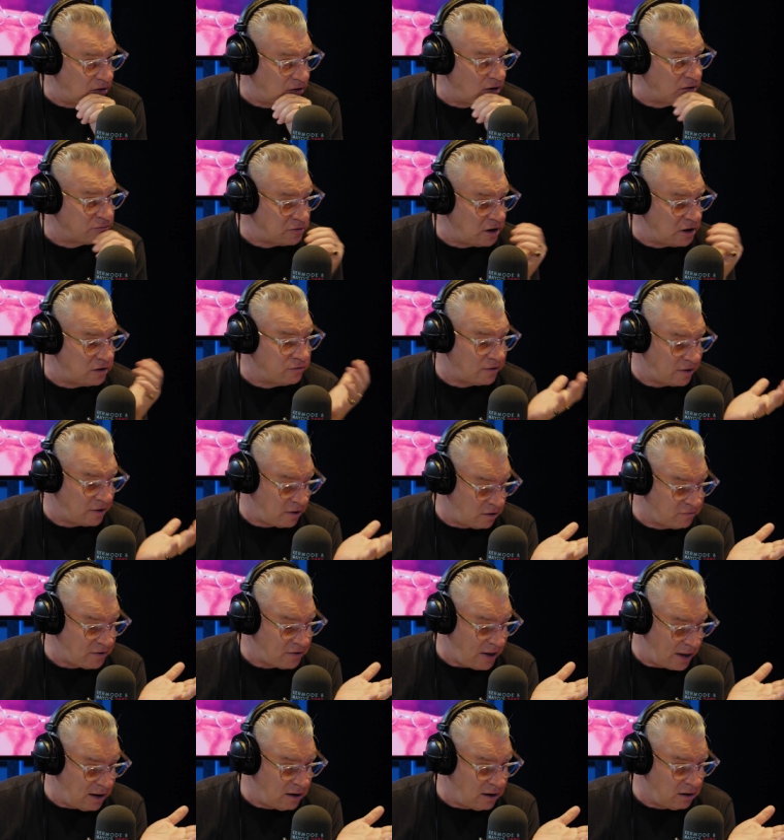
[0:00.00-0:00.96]
uh um, of,
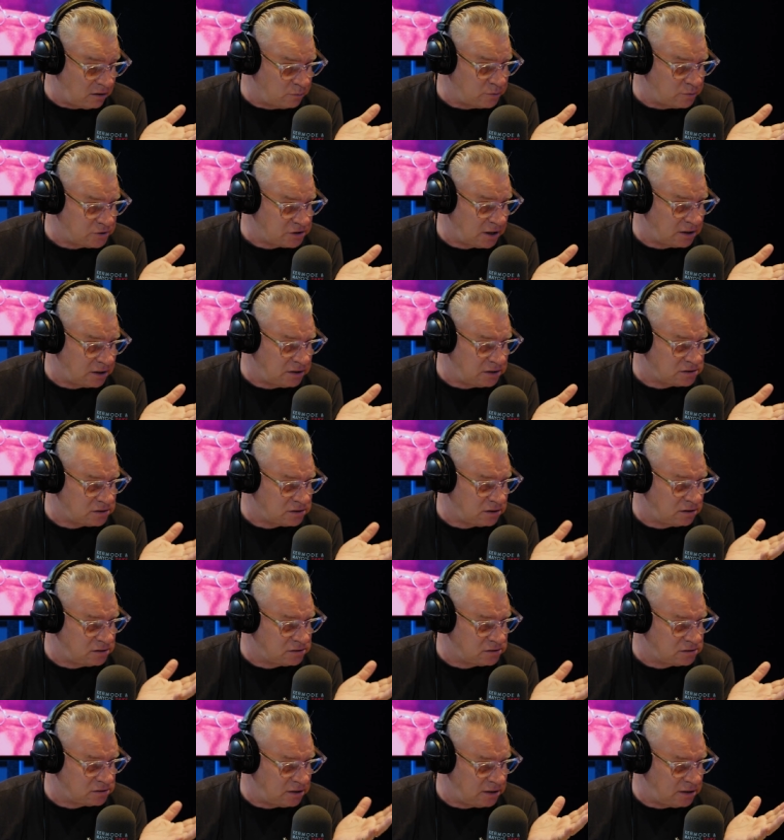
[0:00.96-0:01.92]
of Elle, which again is
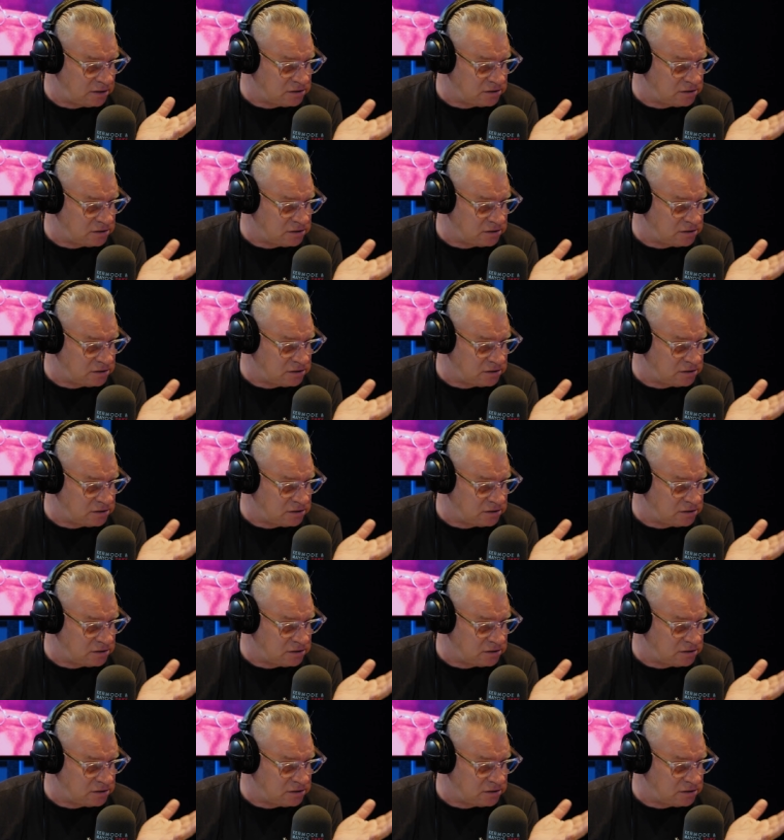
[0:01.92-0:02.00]
is